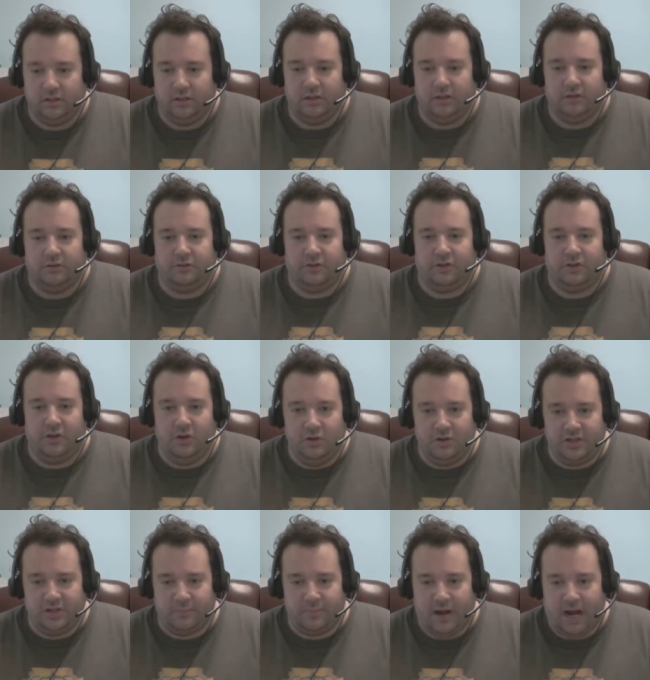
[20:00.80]
They're
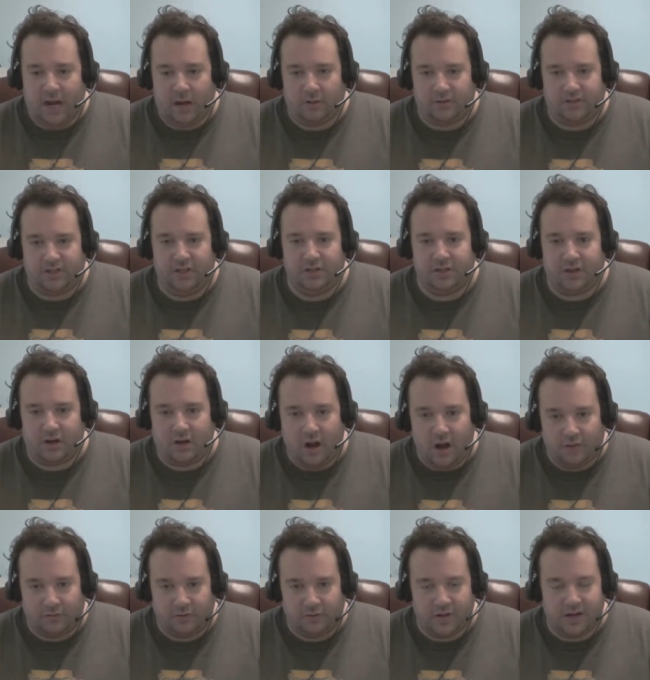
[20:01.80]
using piracy as a
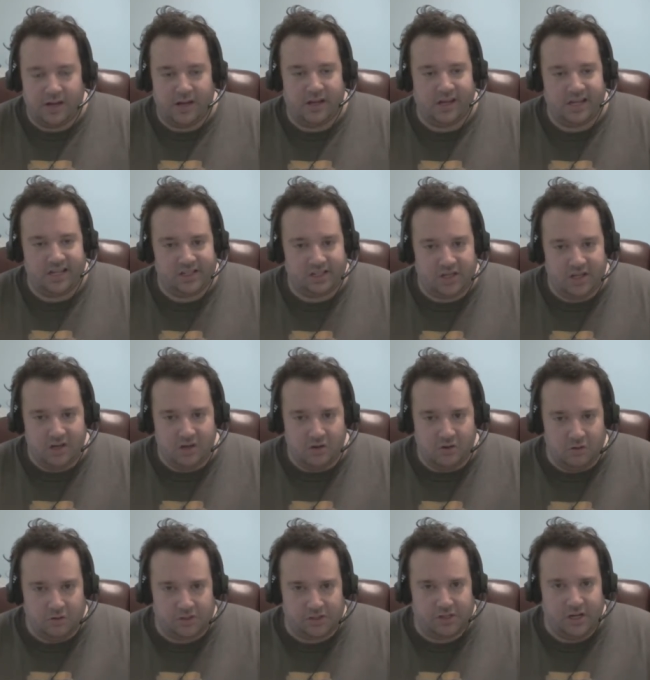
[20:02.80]
cover and an
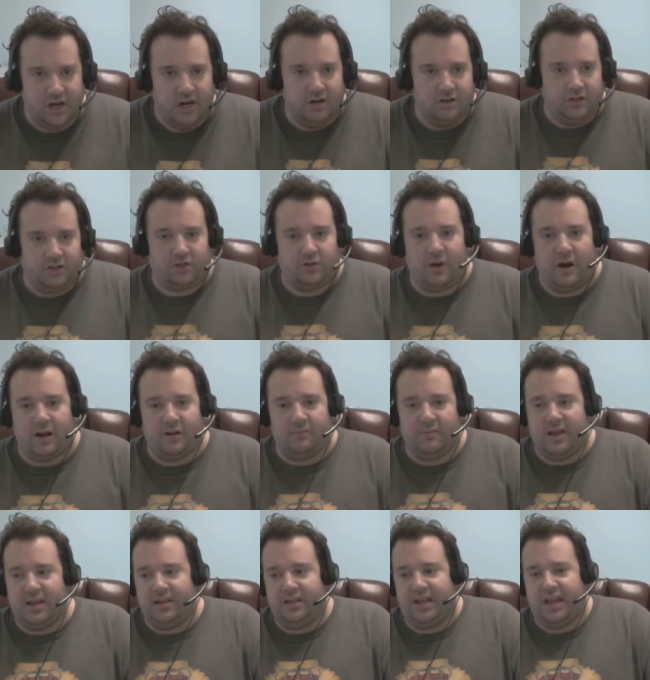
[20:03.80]
excuse to try to
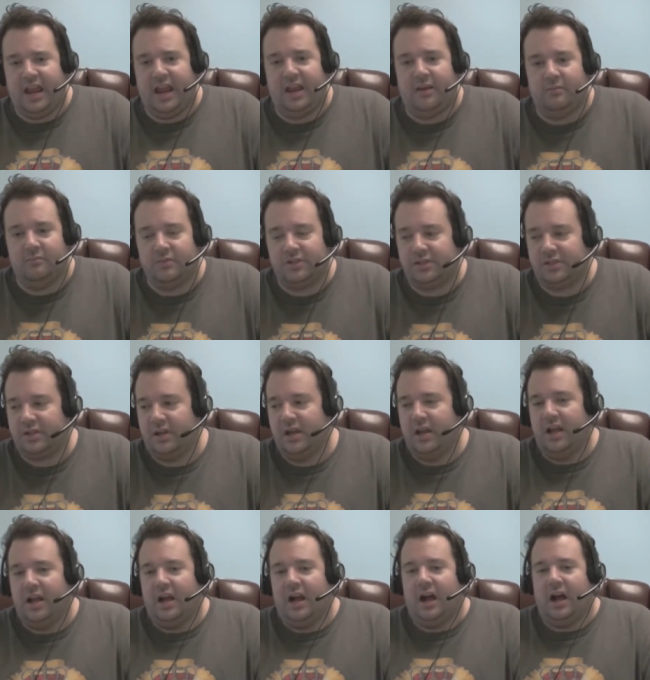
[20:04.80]
make games
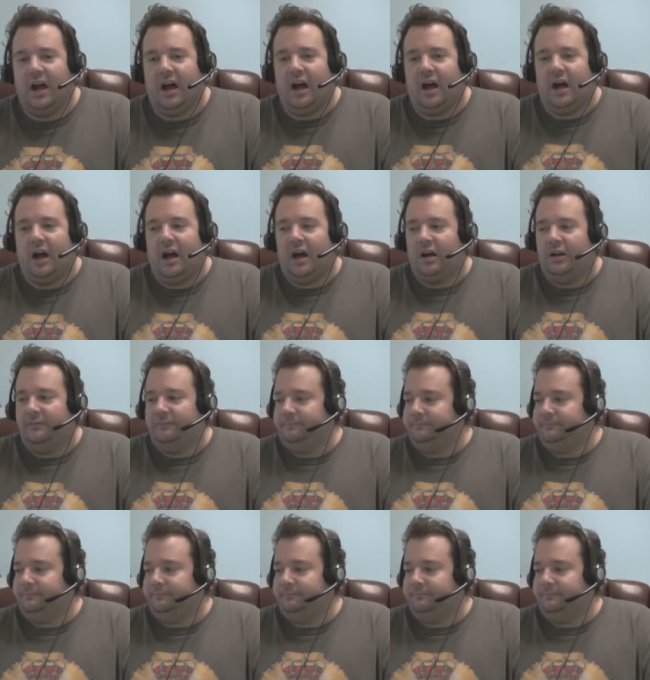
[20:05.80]
a